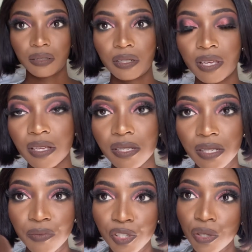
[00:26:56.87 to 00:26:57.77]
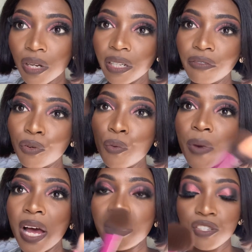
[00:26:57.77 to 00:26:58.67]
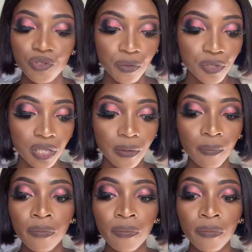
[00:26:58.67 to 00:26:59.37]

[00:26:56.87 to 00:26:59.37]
Yes, I'm just gonna leave Guma description.